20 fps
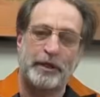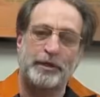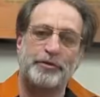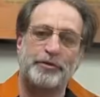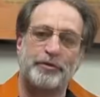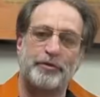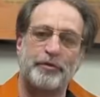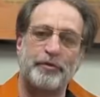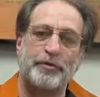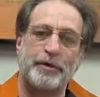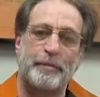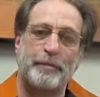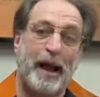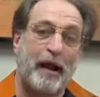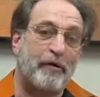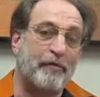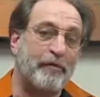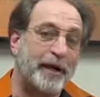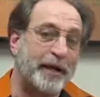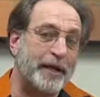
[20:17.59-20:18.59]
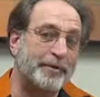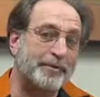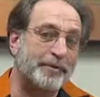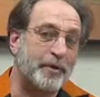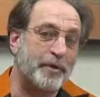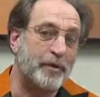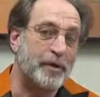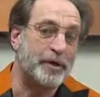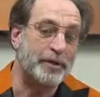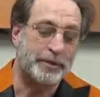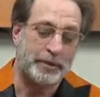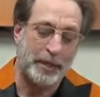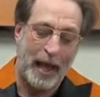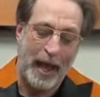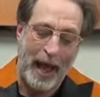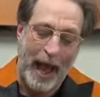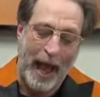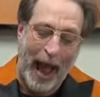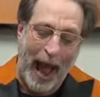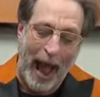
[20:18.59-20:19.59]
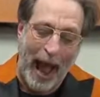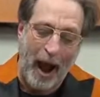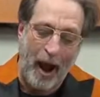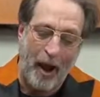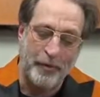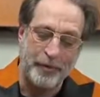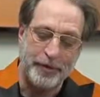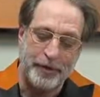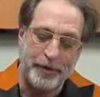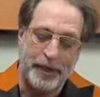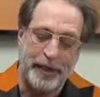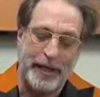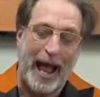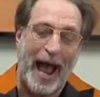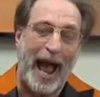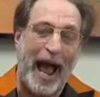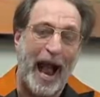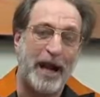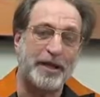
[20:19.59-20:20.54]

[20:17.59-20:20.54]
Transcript: The truth about credit scores, how you can